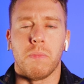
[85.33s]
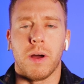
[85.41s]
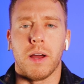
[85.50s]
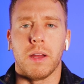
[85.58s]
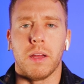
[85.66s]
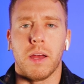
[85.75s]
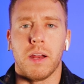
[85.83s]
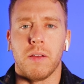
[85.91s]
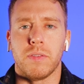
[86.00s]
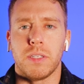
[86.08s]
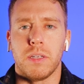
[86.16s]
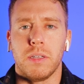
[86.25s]
my
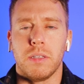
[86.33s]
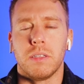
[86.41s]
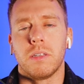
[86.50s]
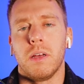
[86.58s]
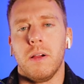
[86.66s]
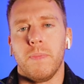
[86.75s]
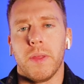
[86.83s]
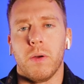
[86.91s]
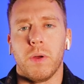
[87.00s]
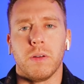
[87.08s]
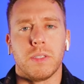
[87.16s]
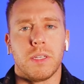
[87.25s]
NFTs and
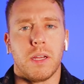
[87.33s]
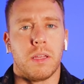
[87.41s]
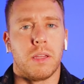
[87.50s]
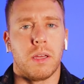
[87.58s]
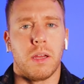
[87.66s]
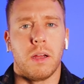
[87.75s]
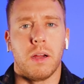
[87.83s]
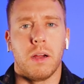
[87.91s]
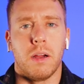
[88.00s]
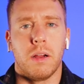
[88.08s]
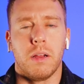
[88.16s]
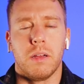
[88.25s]
we don't see anything
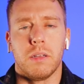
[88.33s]
here.